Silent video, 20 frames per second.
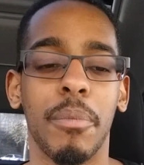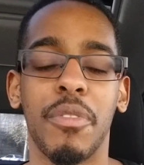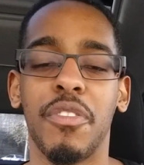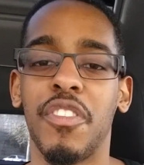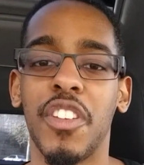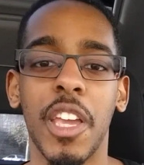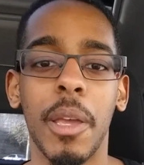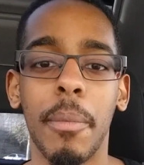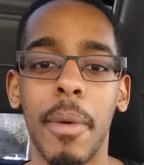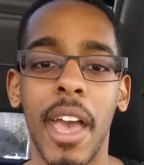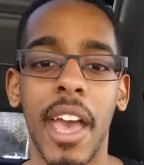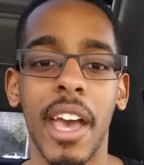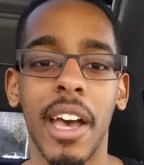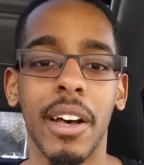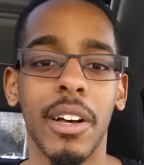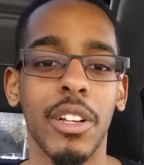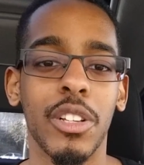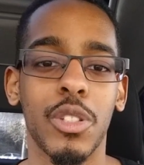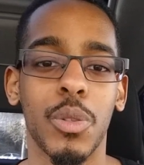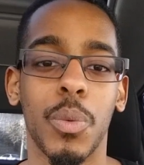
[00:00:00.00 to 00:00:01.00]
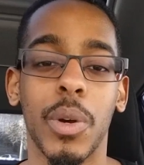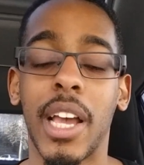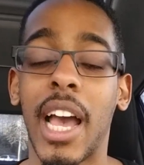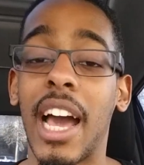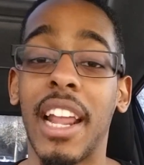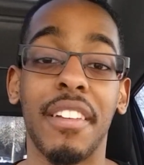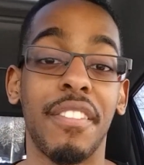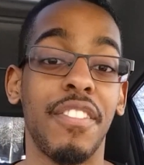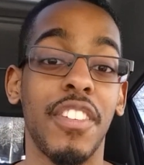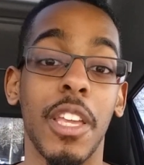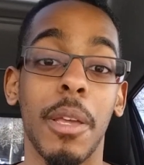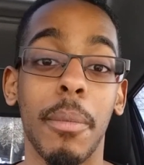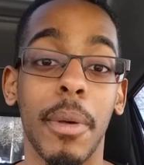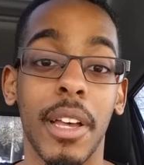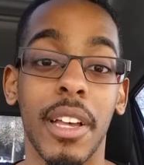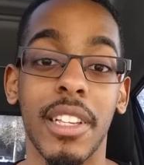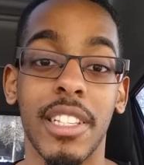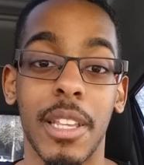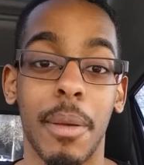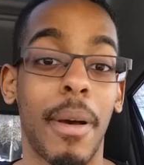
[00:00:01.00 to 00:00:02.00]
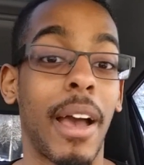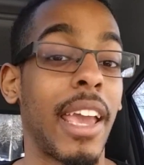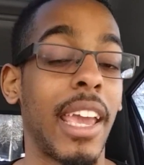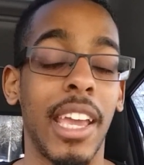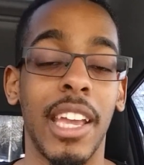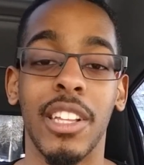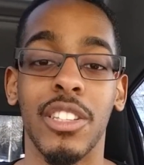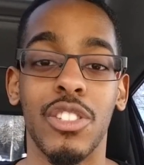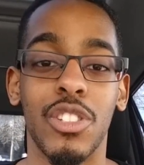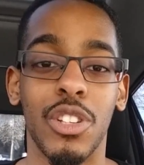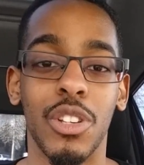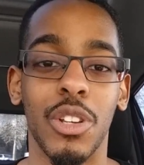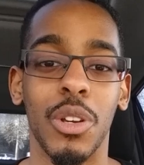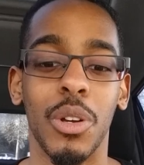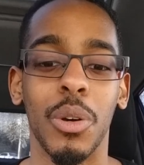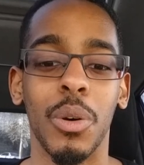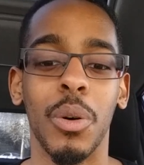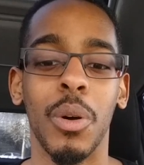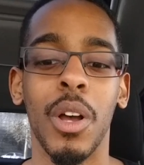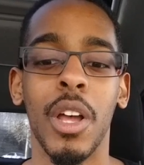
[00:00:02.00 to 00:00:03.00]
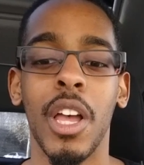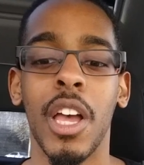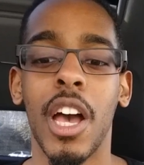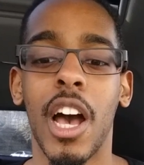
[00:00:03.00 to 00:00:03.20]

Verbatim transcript: females what kind of females am i into